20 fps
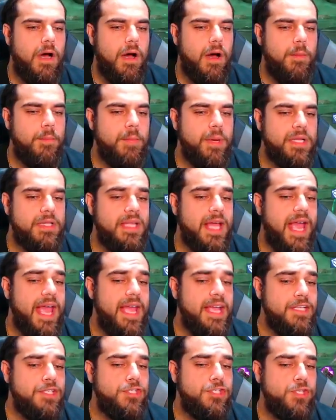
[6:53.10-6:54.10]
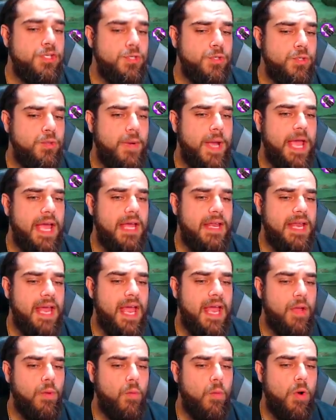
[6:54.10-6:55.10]
But the A2 and
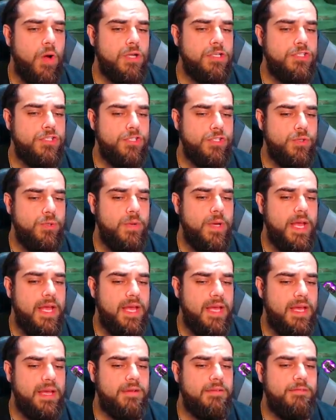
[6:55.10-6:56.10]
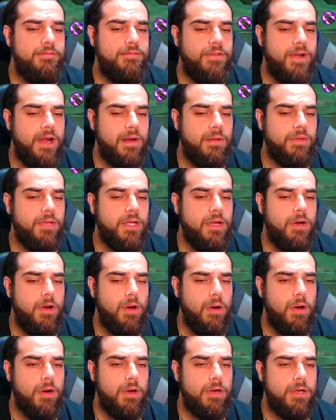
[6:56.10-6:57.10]
A1 do hit fairly
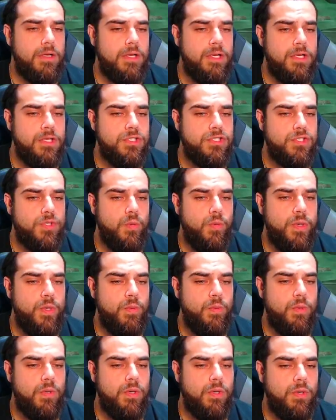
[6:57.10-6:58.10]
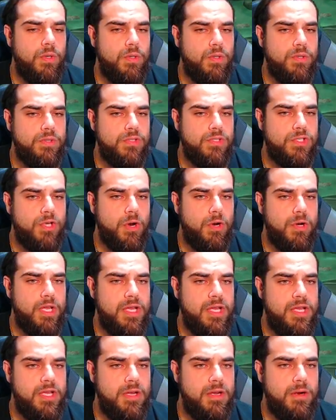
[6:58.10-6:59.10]
hard. So we will
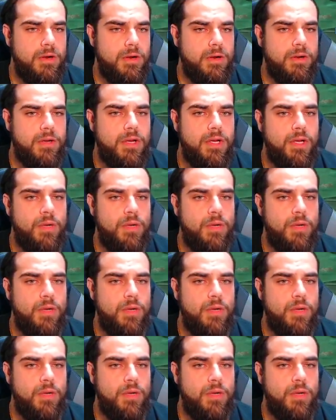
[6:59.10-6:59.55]
target here.